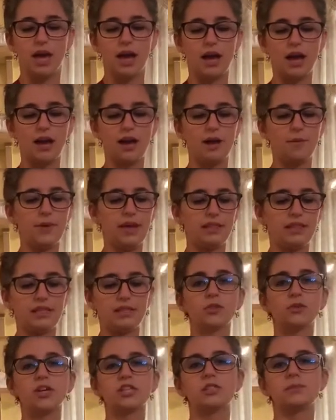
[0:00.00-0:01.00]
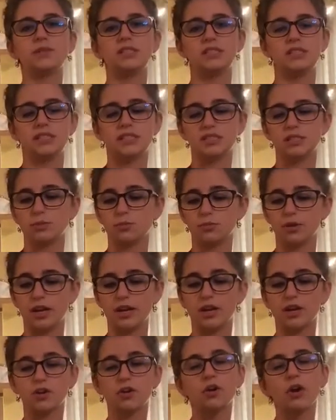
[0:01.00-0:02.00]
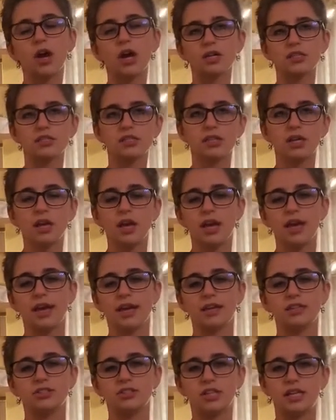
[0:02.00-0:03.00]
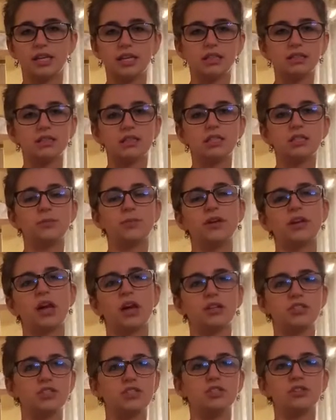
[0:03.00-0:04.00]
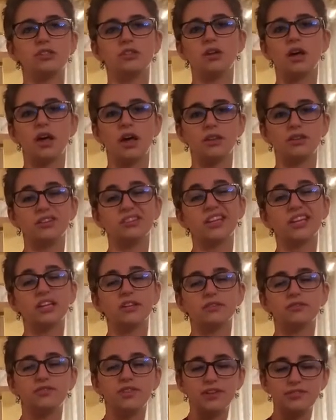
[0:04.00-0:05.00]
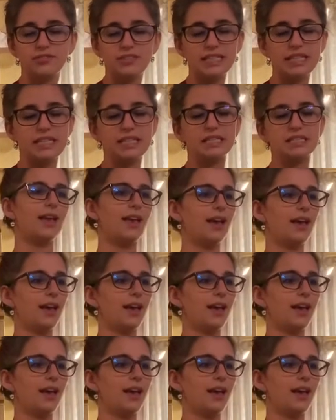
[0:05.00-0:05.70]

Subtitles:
And then the recipe did spread across into England, but not until the late 50s.